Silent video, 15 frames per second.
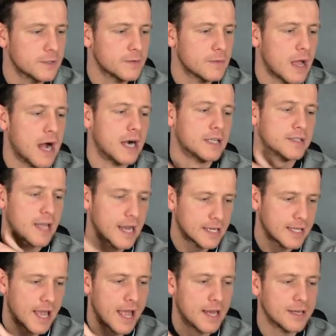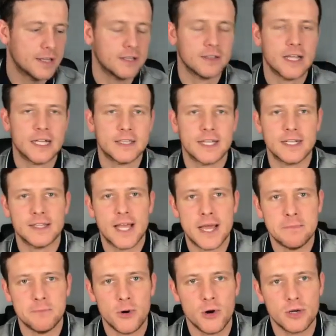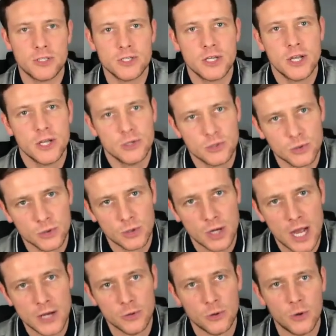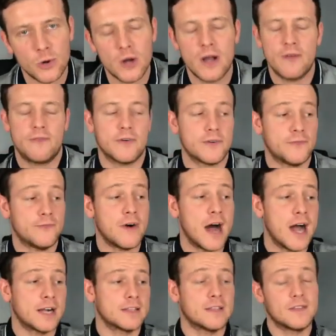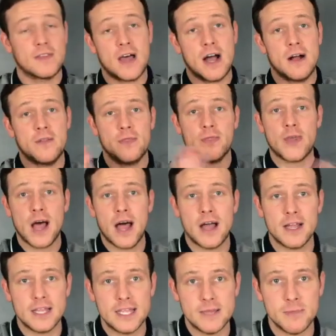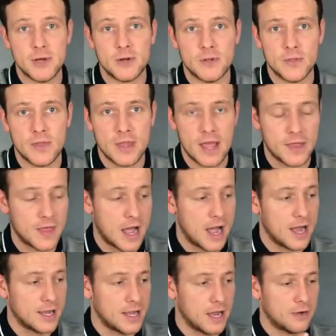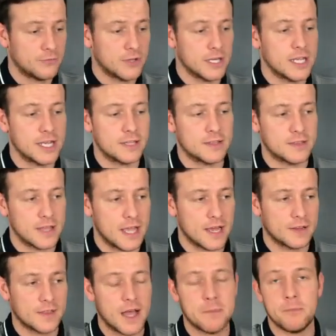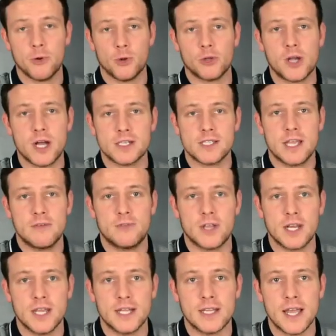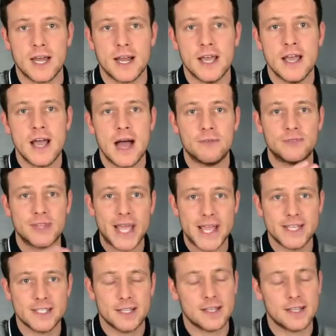And again, landed in the inbox. So I know for a fact that that email that I have created there, that broadcast that I've created there, I've tested